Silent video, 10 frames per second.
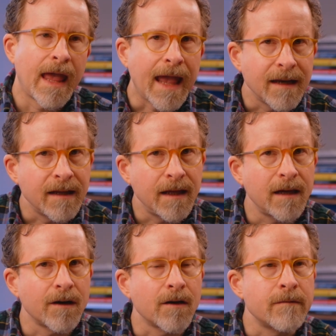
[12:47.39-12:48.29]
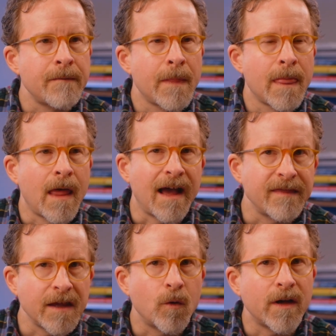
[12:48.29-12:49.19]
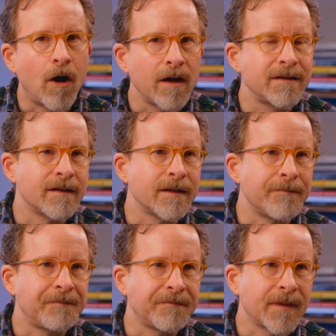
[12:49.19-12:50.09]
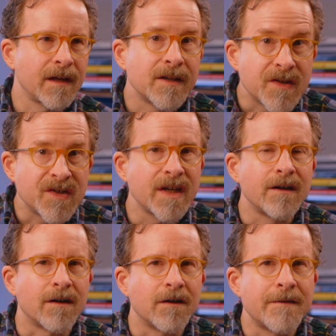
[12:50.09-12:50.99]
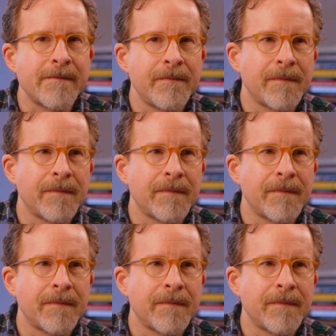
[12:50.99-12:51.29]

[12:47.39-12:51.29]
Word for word: And here, I think we ought to consider